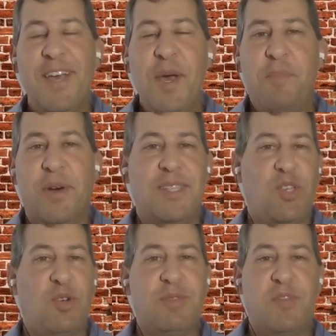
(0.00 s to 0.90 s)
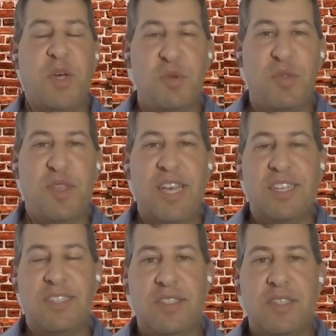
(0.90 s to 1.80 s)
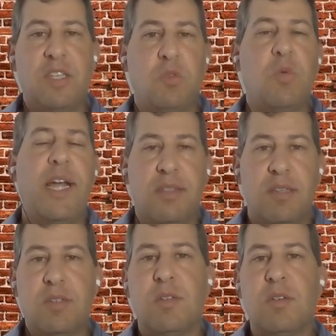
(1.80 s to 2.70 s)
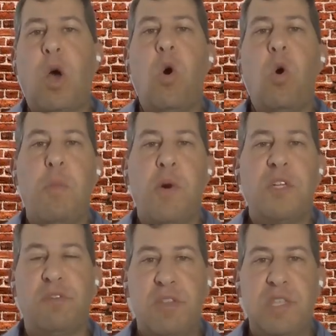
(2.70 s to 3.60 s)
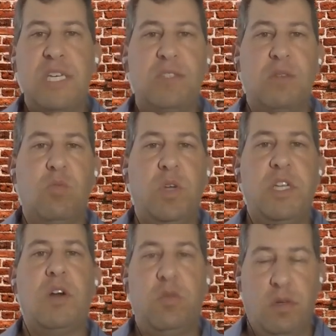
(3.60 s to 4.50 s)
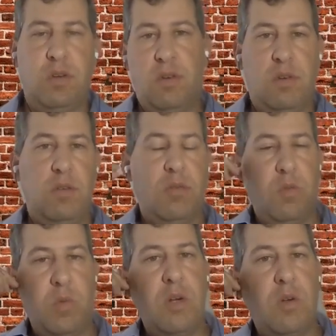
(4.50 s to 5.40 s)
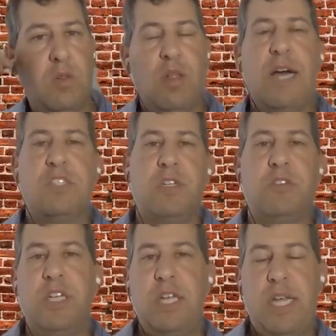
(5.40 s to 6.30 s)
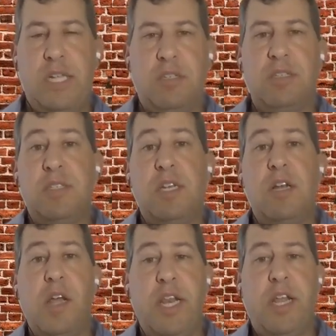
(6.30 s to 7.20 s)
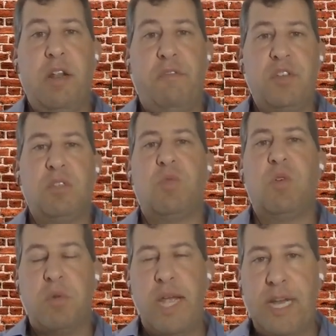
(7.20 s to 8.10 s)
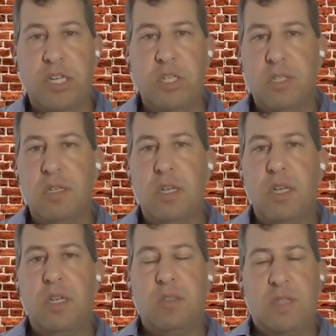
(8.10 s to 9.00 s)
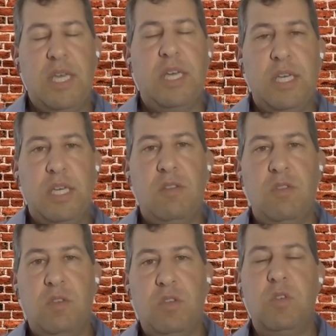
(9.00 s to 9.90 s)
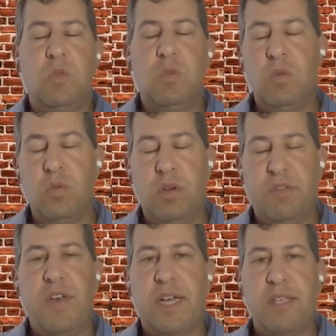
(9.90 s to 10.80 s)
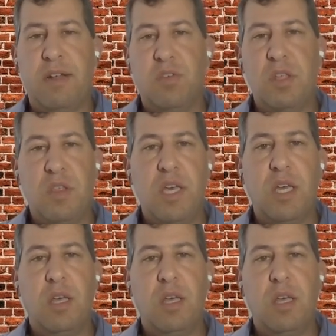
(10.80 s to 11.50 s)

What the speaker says: but in terms of other things, it's like you're right. There's a whole bunch of things, and we don't logically, at least in a visceral reaction, take into effect everything.